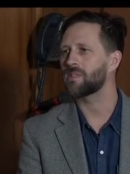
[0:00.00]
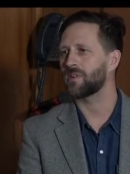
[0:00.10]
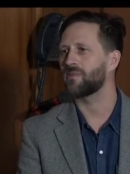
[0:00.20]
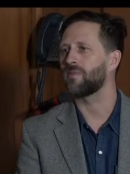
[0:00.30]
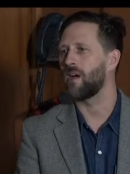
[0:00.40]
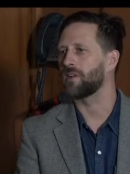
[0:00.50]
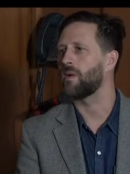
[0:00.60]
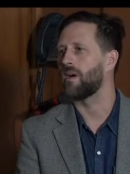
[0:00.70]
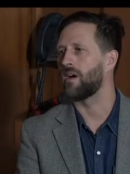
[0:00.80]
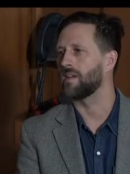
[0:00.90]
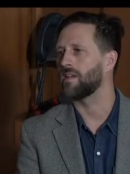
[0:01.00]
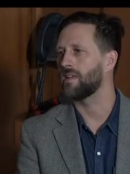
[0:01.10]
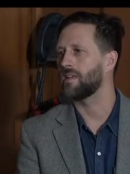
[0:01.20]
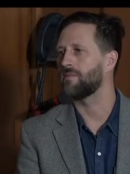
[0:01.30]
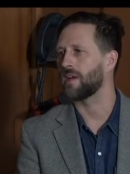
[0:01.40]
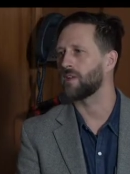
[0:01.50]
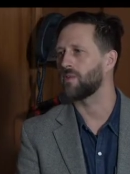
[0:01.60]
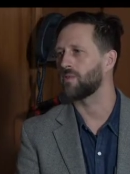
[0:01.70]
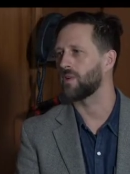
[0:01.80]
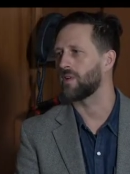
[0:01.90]
sort of frowned upon in
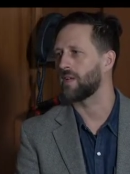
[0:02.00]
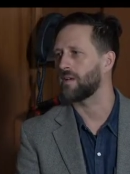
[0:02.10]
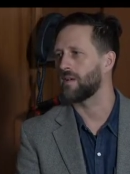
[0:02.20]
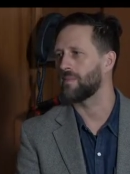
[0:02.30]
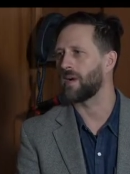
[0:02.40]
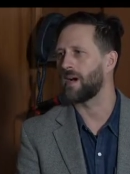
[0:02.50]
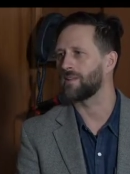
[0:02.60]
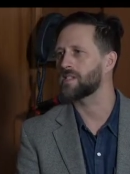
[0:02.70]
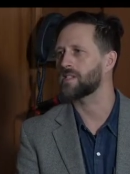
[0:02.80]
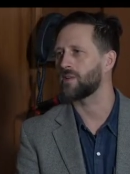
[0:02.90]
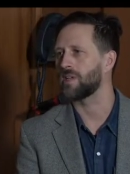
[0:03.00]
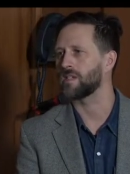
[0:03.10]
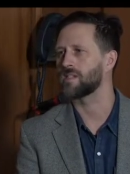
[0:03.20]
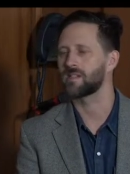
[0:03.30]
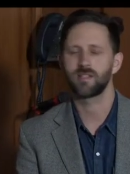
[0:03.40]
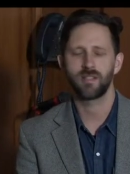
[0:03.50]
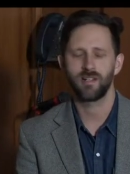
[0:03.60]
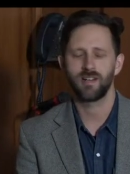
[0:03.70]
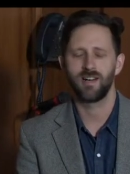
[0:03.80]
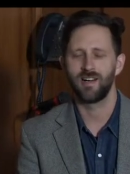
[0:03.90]
Vancouver by the serious
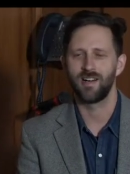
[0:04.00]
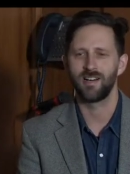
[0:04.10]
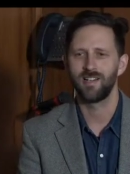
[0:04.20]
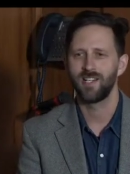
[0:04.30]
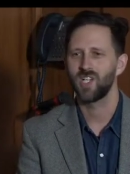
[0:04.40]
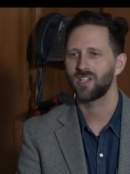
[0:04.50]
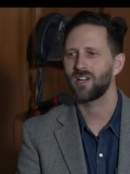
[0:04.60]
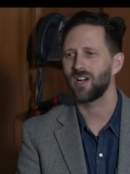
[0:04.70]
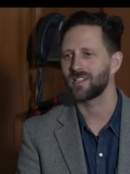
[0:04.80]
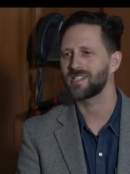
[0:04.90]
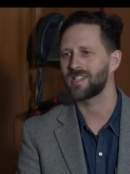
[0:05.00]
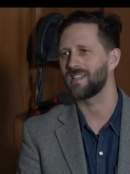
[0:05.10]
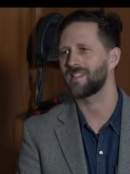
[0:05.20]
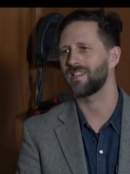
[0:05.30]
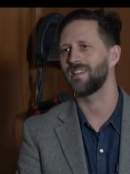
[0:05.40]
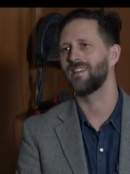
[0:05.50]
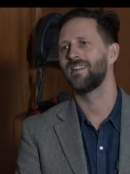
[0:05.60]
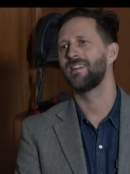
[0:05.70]
cognoscenti.